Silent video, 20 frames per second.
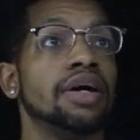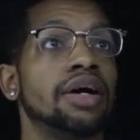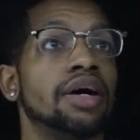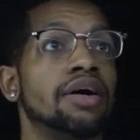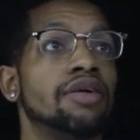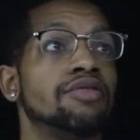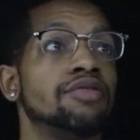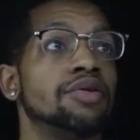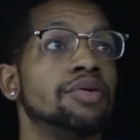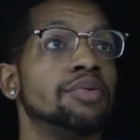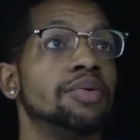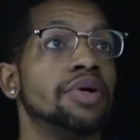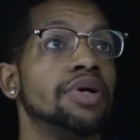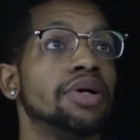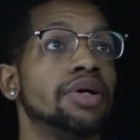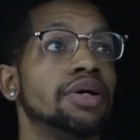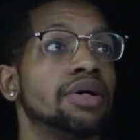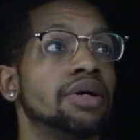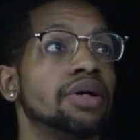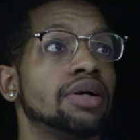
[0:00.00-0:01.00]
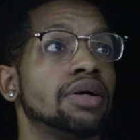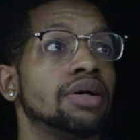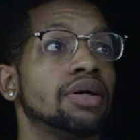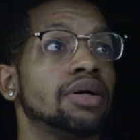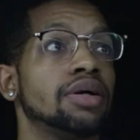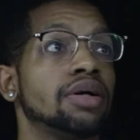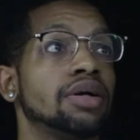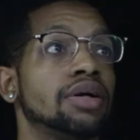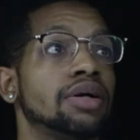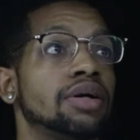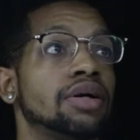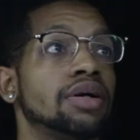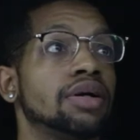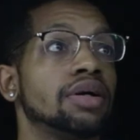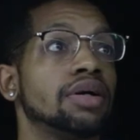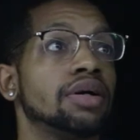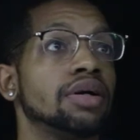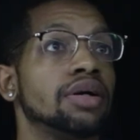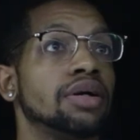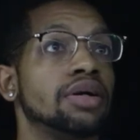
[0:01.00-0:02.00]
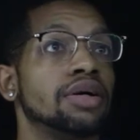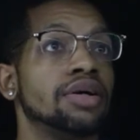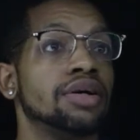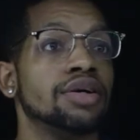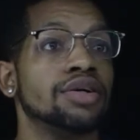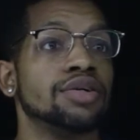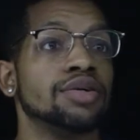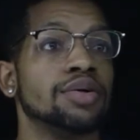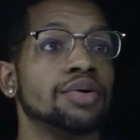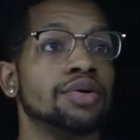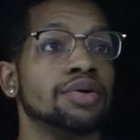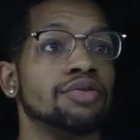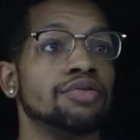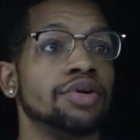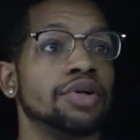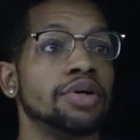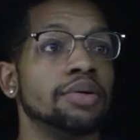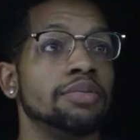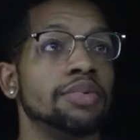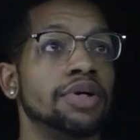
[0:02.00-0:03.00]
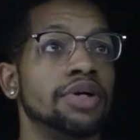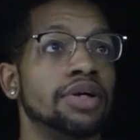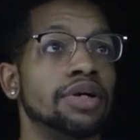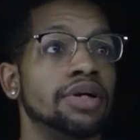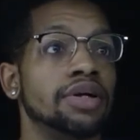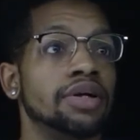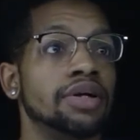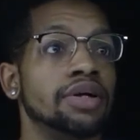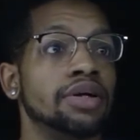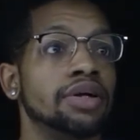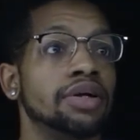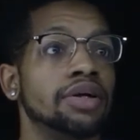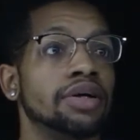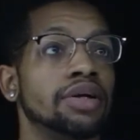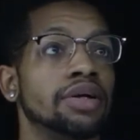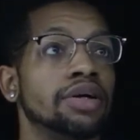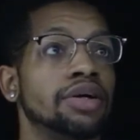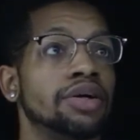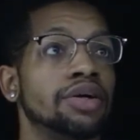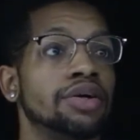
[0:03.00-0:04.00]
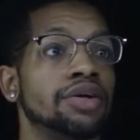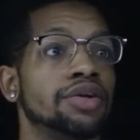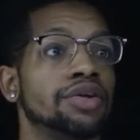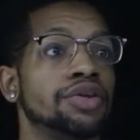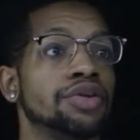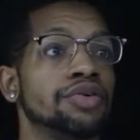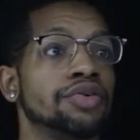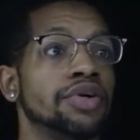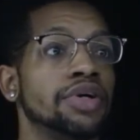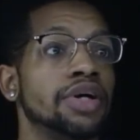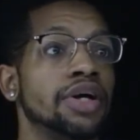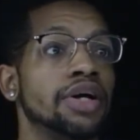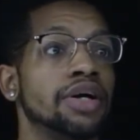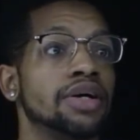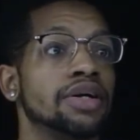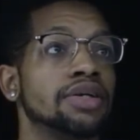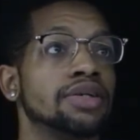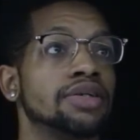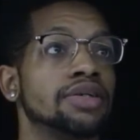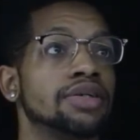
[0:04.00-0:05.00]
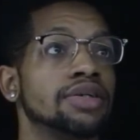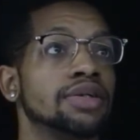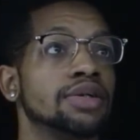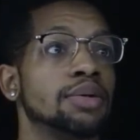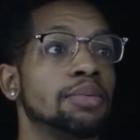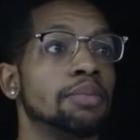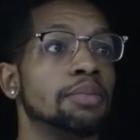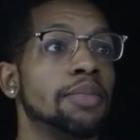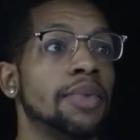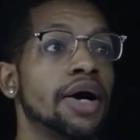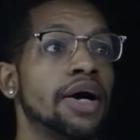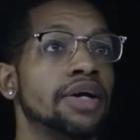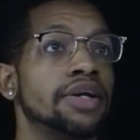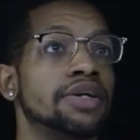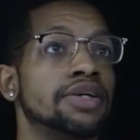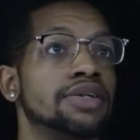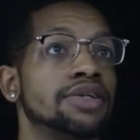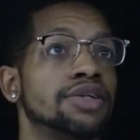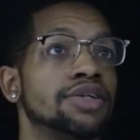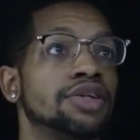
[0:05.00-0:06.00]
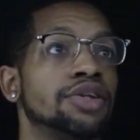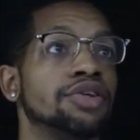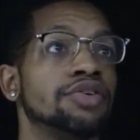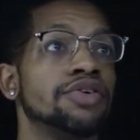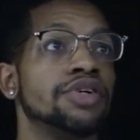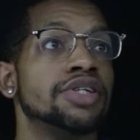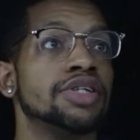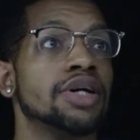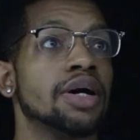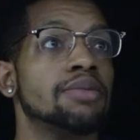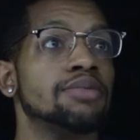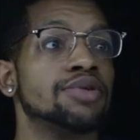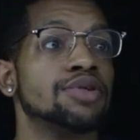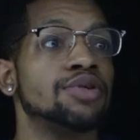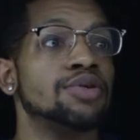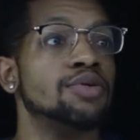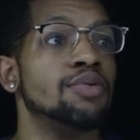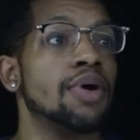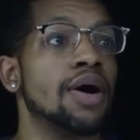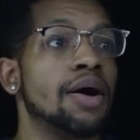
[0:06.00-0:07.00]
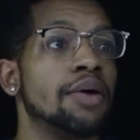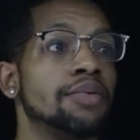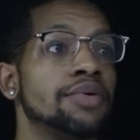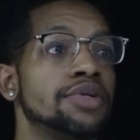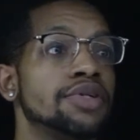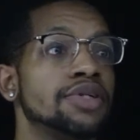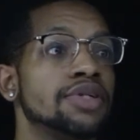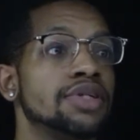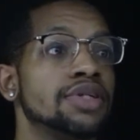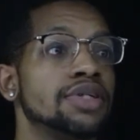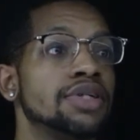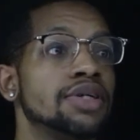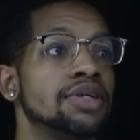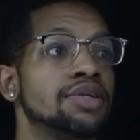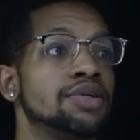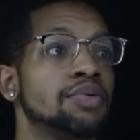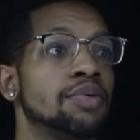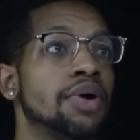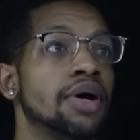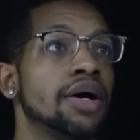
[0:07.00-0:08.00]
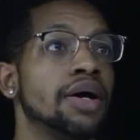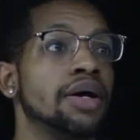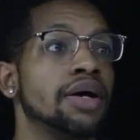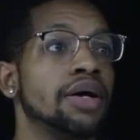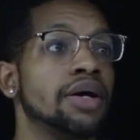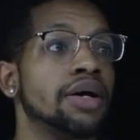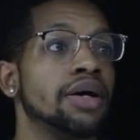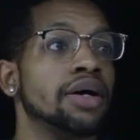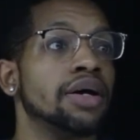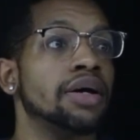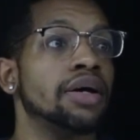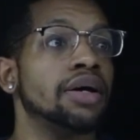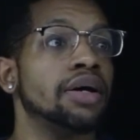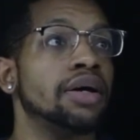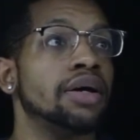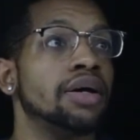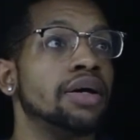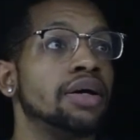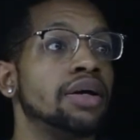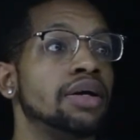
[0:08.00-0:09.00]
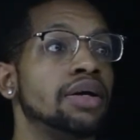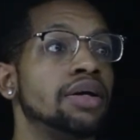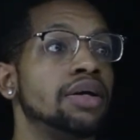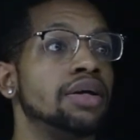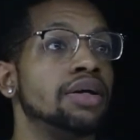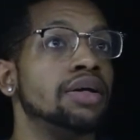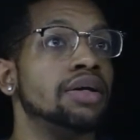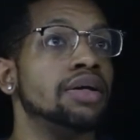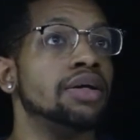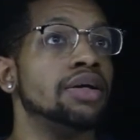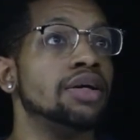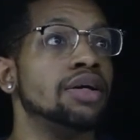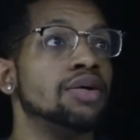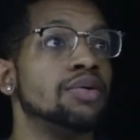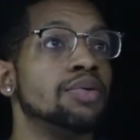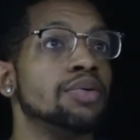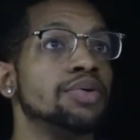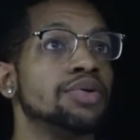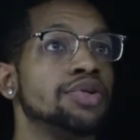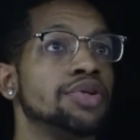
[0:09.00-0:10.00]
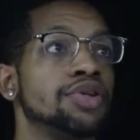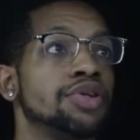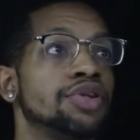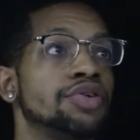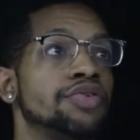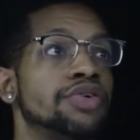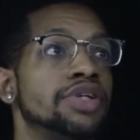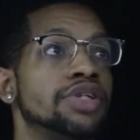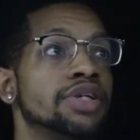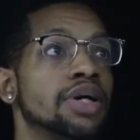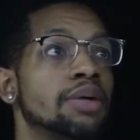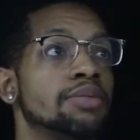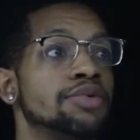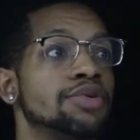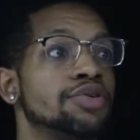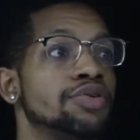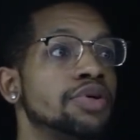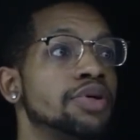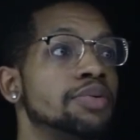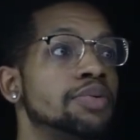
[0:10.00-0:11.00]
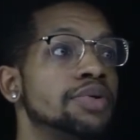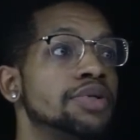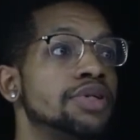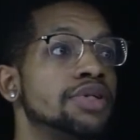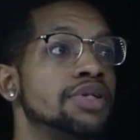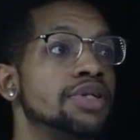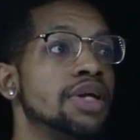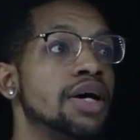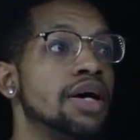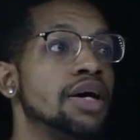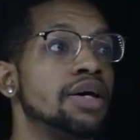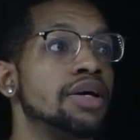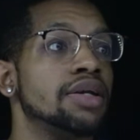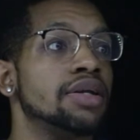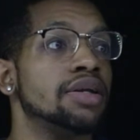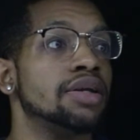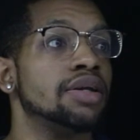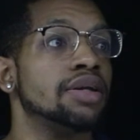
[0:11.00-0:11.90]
everywhere. So it'll really be 3x minus 3 times 2y, which is 6y, equals 3 times 3, which is 9.